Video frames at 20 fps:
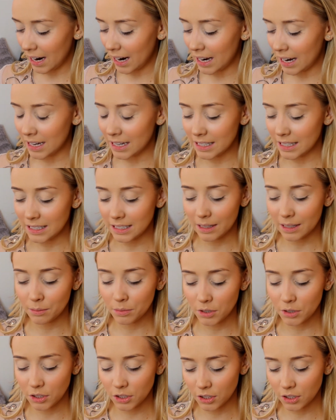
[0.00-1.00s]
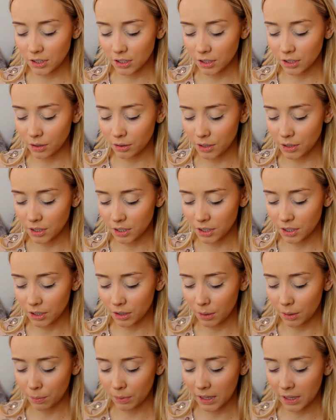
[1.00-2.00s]
And I'm just going to
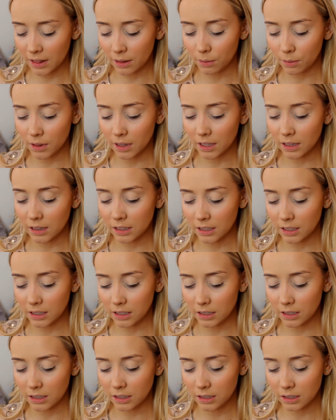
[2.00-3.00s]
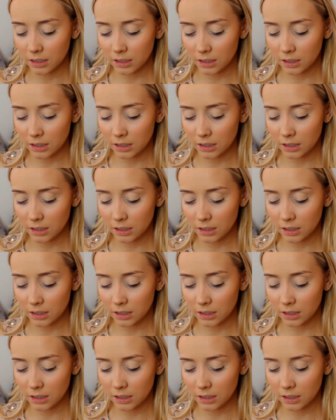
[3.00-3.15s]
apply that with a clean